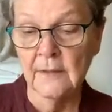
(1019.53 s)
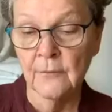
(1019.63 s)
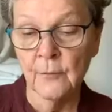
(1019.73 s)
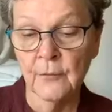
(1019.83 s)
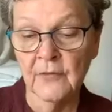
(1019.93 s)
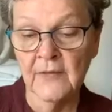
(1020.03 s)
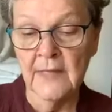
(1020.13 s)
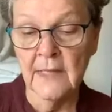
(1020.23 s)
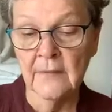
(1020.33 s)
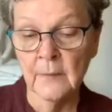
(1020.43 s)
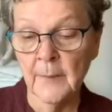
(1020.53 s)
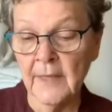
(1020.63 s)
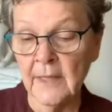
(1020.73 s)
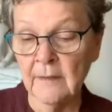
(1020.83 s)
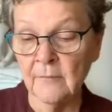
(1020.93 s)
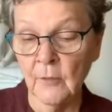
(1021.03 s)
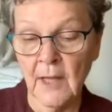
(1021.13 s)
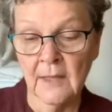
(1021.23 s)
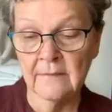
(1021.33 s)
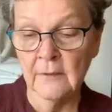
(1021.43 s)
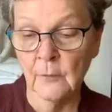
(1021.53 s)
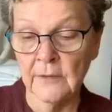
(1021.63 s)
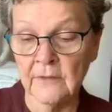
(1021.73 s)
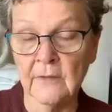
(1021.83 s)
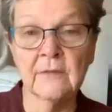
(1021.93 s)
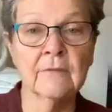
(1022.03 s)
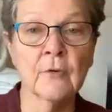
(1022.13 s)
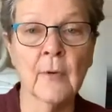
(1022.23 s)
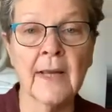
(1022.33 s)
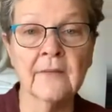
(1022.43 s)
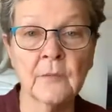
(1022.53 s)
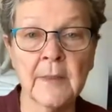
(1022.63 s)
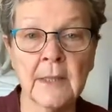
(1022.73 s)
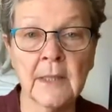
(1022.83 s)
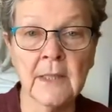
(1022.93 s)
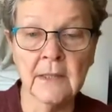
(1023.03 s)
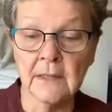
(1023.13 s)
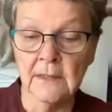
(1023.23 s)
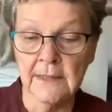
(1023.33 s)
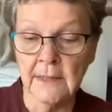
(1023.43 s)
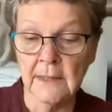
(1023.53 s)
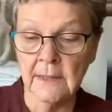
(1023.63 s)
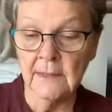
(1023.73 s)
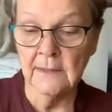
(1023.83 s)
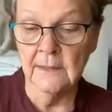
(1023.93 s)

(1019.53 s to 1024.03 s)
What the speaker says: through seeing the painful consequences of grasping and clinging.